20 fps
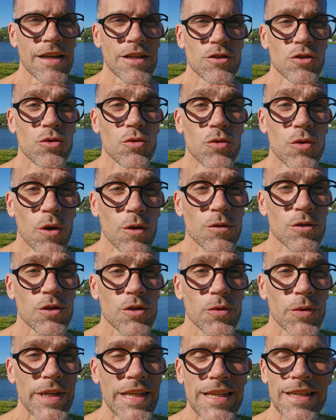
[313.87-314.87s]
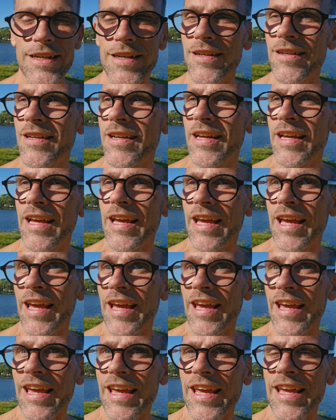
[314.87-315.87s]
to Costa Rica.
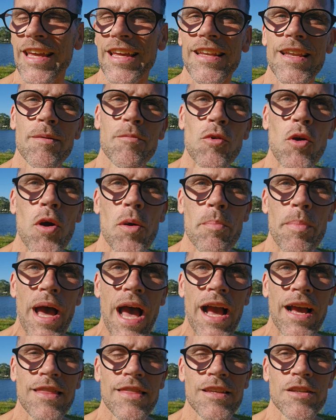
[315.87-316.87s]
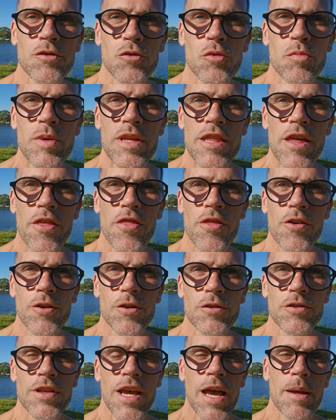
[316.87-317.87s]
And I'm going back. This will be the
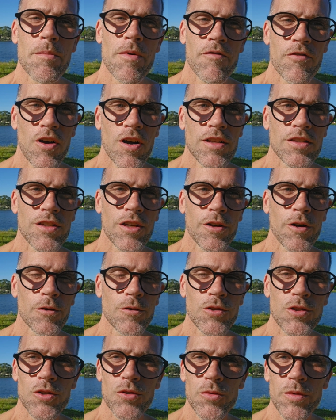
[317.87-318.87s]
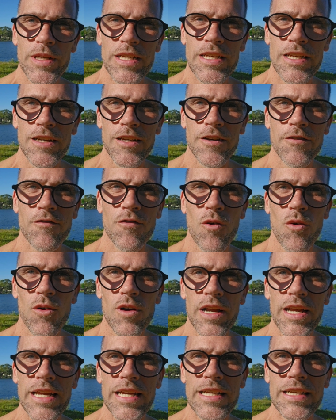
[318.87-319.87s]
third time I've gone to Costa Rica
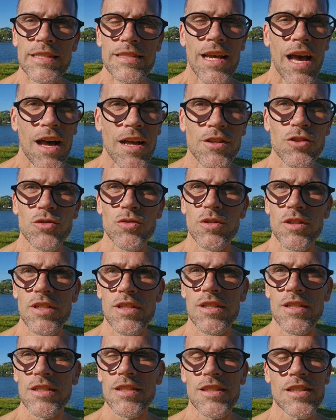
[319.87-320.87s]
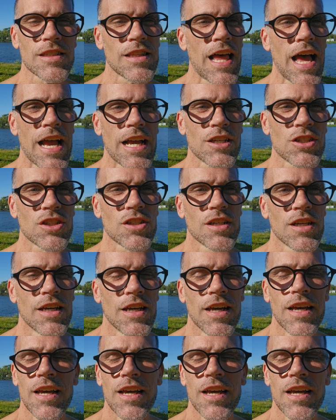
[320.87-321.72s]
for a Tantra slash